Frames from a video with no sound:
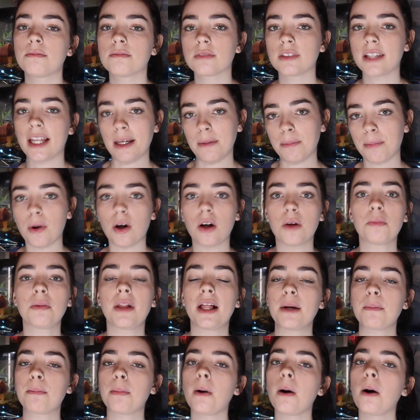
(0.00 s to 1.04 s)
light
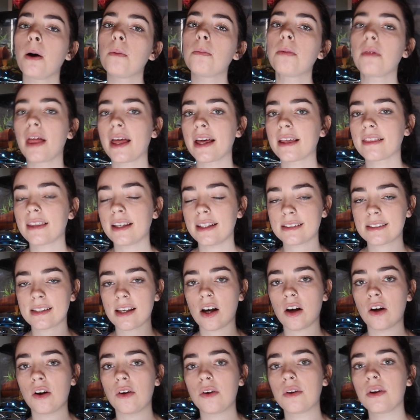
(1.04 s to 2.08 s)
bulb, like they
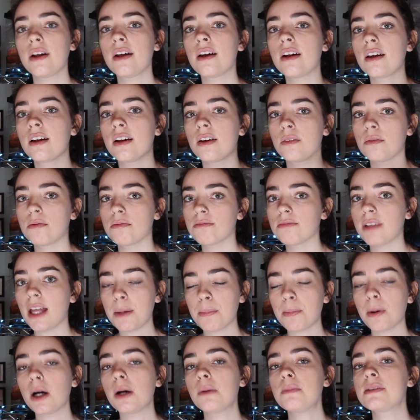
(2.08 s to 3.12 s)
sell
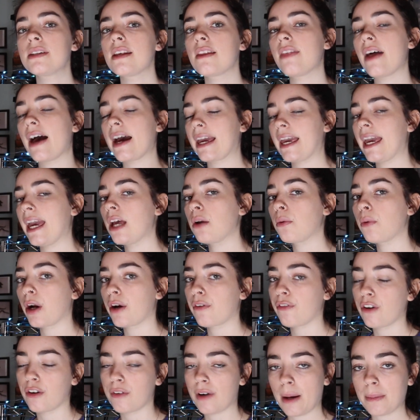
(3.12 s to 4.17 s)
light bulbs that can
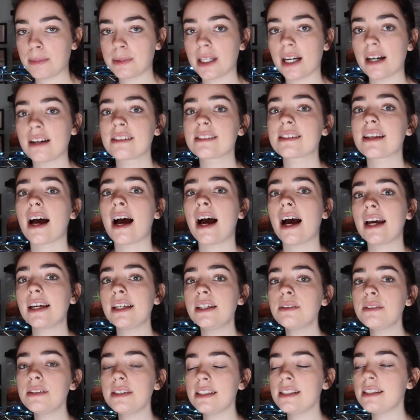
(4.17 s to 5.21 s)
work for reptiles. I
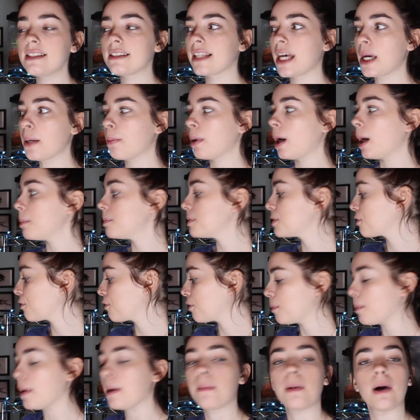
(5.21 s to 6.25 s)
use these light bulbs
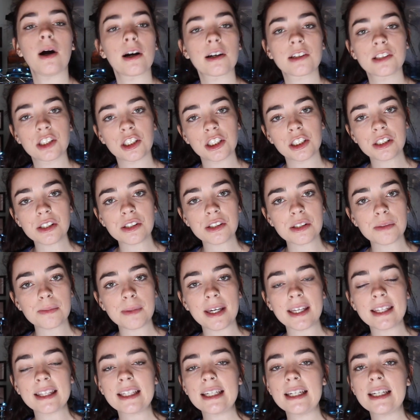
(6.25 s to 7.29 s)
for my box turtles
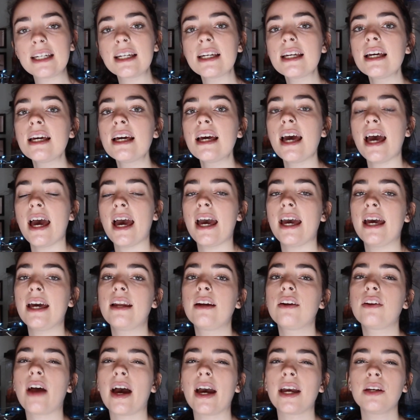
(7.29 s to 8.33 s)
mainly,
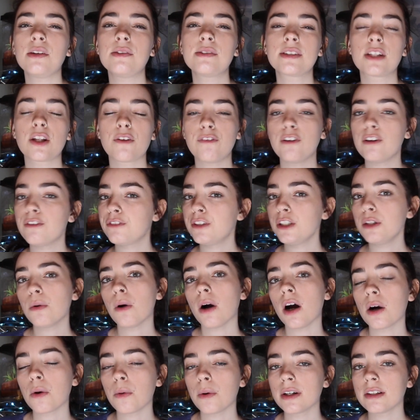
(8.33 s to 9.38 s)
and I use the
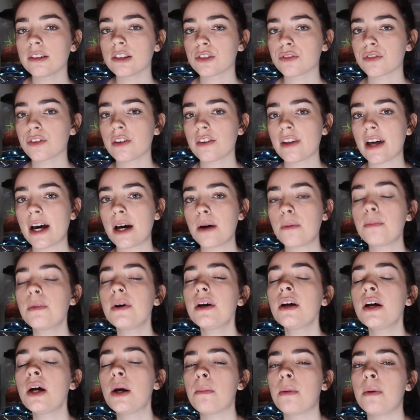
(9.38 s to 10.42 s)
50-watt ones for them.
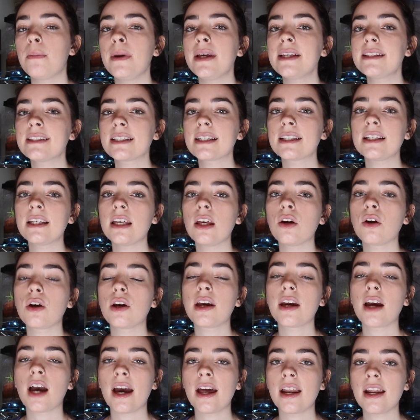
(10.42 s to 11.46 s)
But basically you
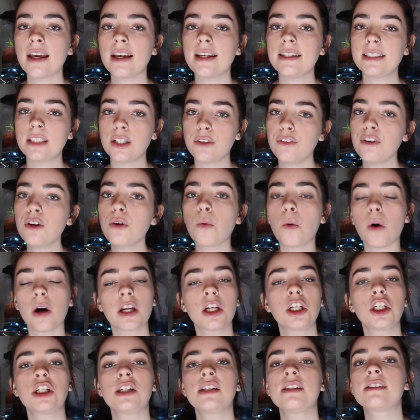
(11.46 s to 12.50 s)
can cut it in different
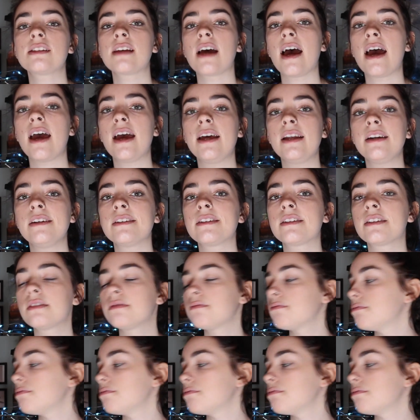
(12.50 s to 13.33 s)
wattages and